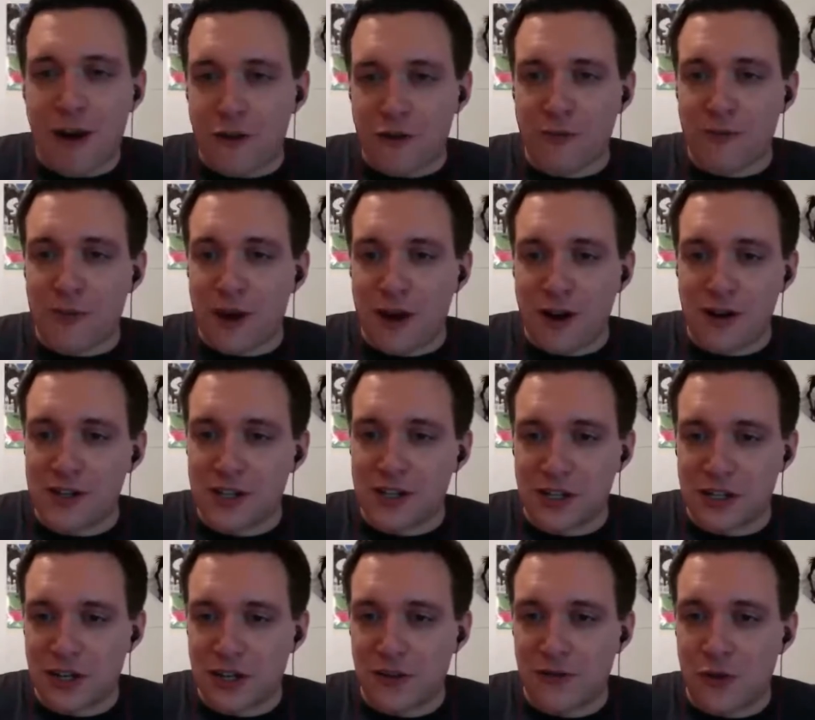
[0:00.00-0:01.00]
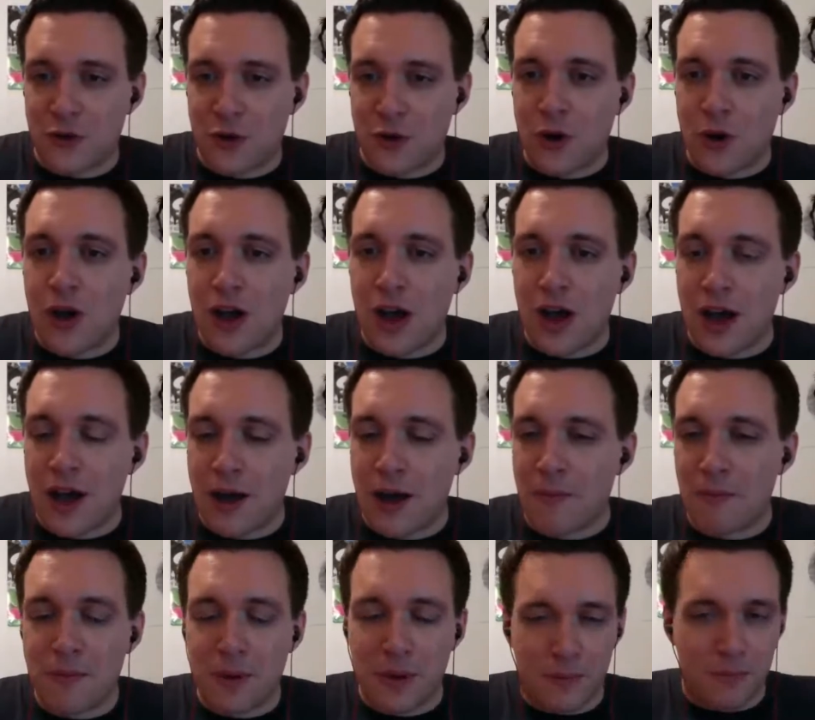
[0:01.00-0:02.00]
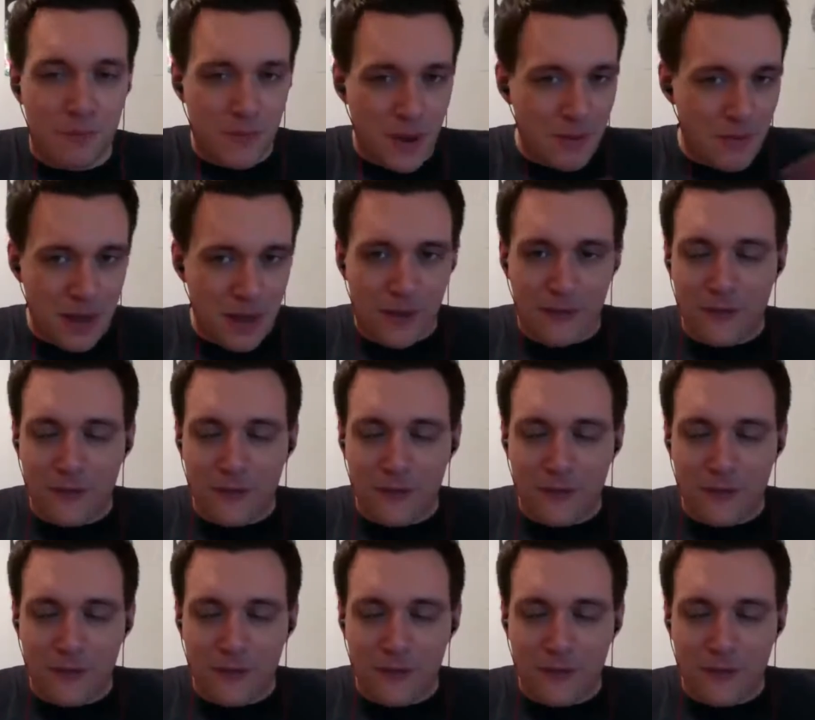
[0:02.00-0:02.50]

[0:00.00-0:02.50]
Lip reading: Mario 64, but a bit